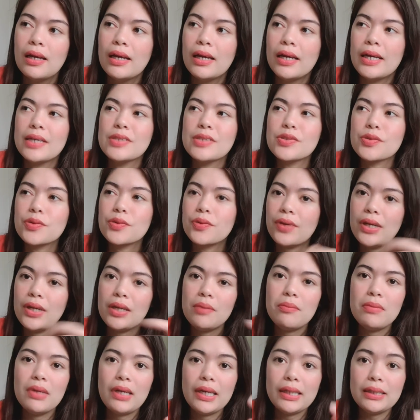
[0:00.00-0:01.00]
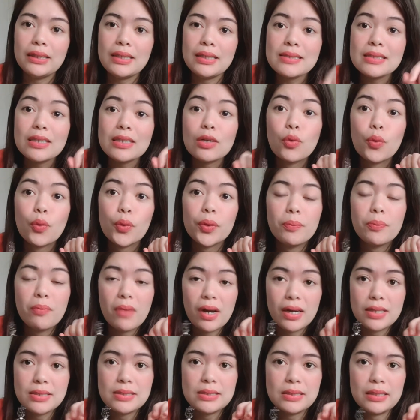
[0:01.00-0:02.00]
it's creamy it is a
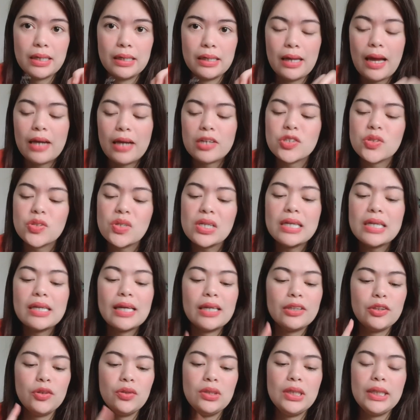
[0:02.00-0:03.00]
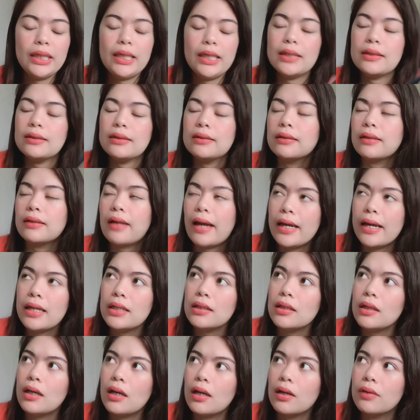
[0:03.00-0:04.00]
gourmand scent actually not unique it kind
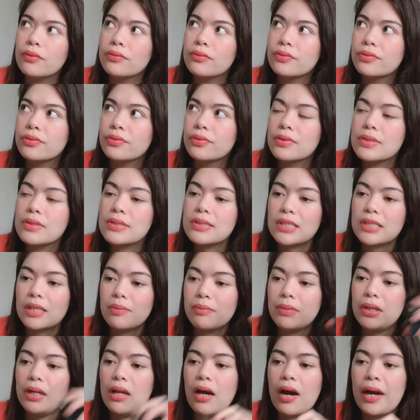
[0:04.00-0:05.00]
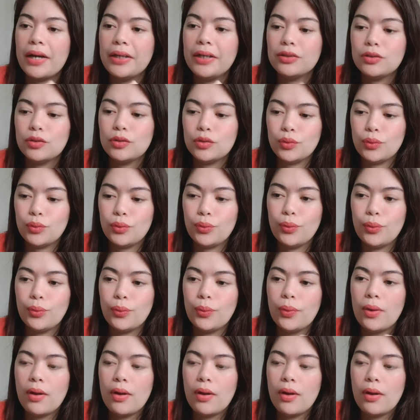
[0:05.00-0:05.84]
of similar to